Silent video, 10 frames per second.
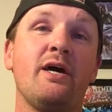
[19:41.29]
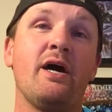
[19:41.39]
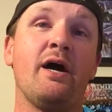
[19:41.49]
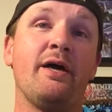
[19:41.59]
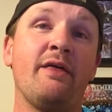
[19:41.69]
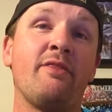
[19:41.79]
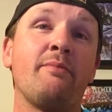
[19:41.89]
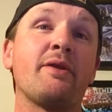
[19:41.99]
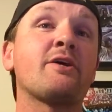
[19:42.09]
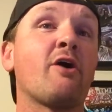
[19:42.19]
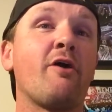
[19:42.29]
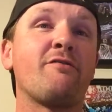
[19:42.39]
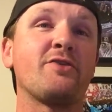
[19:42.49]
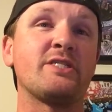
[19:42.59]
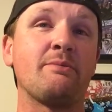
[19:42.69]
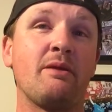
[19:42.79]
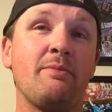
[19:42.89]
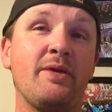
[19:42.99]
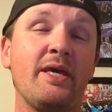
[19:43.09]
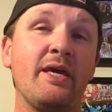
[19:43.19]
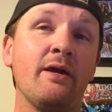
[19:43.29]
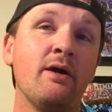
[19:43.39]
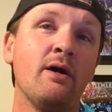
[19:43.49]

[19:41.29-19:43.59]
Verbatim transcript: uh, in the mid card for WWE.